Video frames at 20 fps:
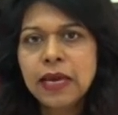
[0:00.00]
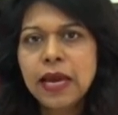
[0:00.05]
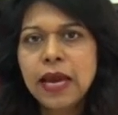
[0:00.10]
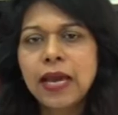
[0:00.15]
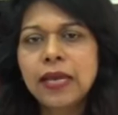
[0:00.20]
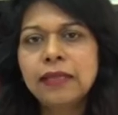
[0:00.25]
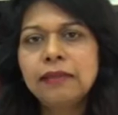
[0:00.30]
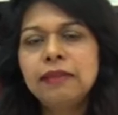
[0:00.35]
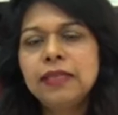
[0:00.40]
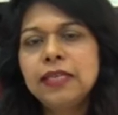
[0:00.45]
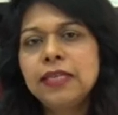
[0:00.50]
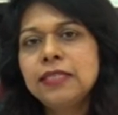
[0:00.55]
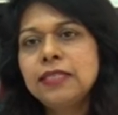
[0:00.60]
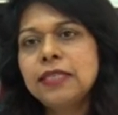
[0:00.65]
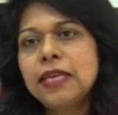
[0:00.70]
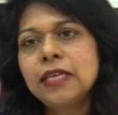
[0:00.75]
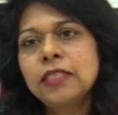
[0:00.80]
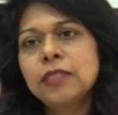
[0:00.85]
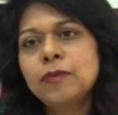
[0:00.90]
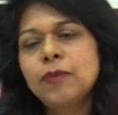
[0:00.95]
and these
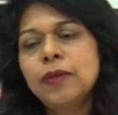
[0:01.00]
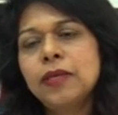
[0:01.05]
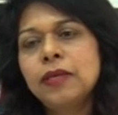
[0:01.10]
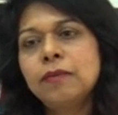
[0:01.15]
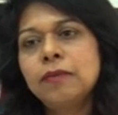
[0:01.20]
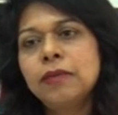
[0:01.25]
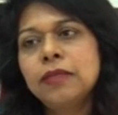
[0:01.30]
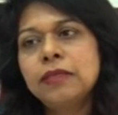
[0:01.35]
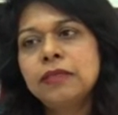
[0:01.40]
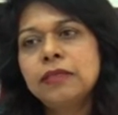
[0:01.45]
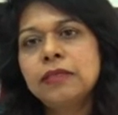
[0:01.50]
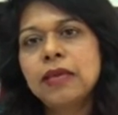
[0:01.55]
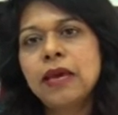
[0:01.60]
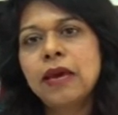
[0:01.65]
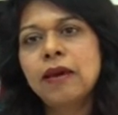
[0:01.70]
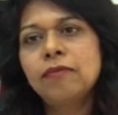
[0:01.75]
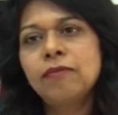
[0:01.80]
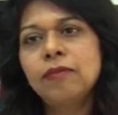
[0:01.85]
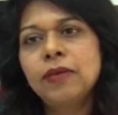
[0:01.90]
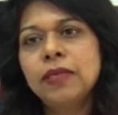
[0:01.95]
experiments
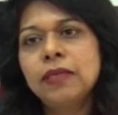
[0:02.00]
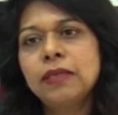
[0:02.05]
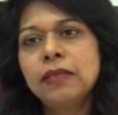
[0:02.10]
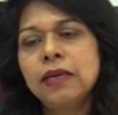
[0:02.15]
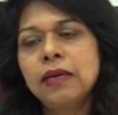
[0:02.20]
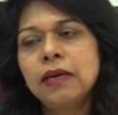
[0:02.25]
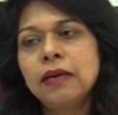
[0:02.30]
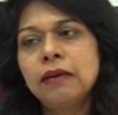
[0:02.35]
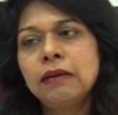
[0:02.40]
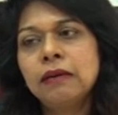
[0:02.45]
have been